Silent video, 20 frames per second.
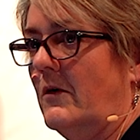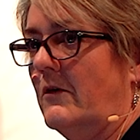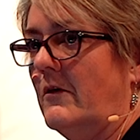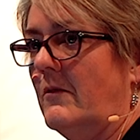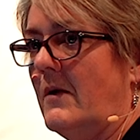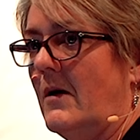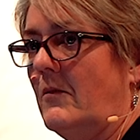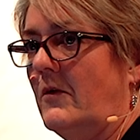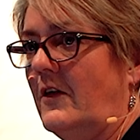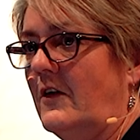But
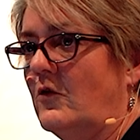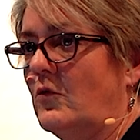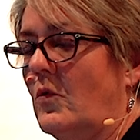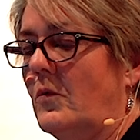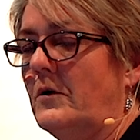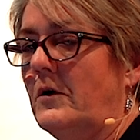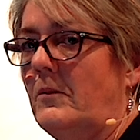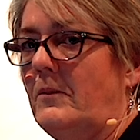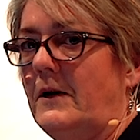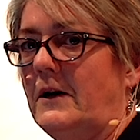remember, this
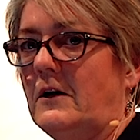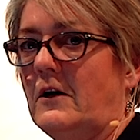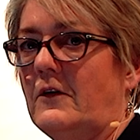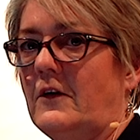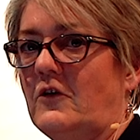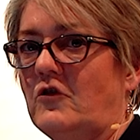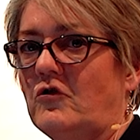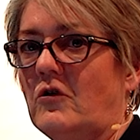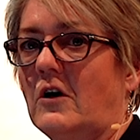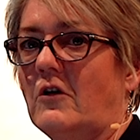woman had been
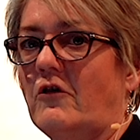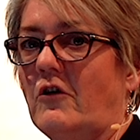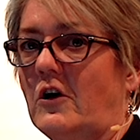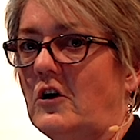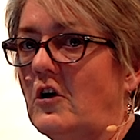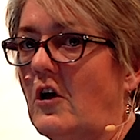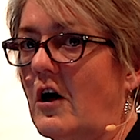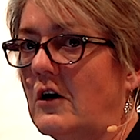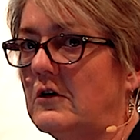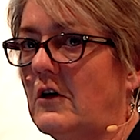on this drug for
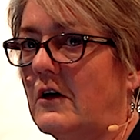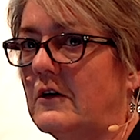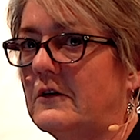a long,